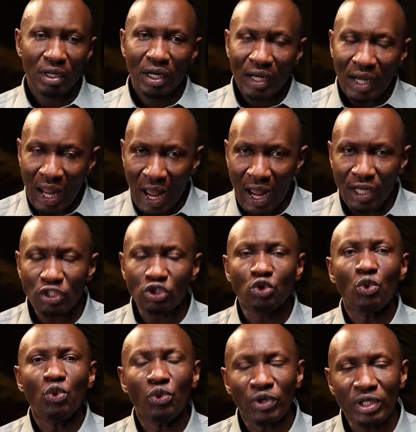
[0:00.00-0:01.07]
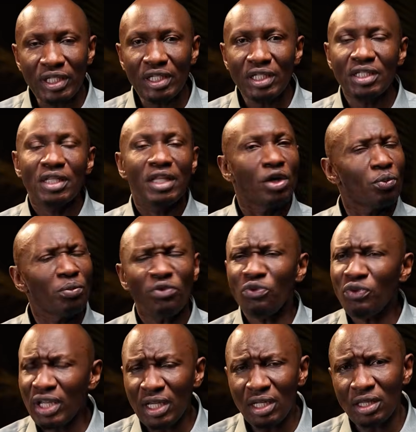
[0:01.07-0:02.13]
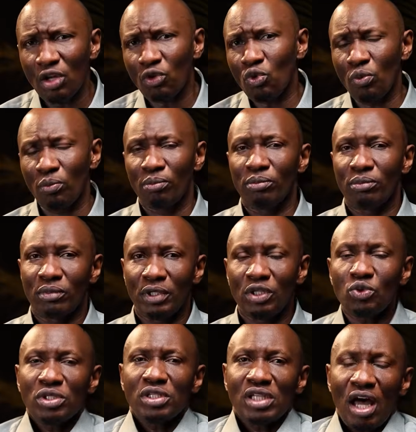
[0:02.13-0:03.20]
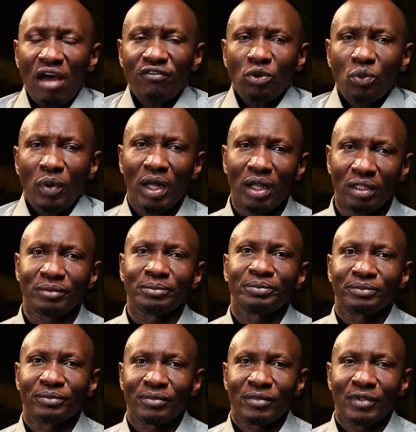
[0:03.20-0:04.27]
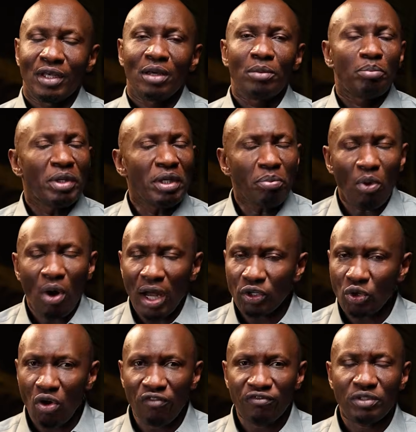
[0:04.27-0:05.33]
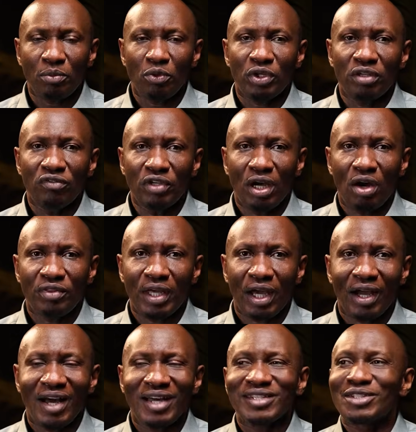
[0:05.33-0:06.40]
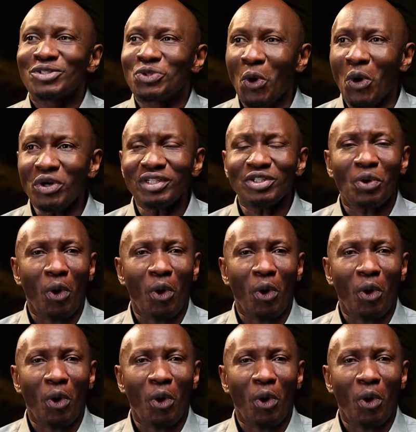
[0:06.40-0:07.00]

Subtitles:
Learn to read the room. It will serve you well. People are uncomfortable giving out their cars. Don't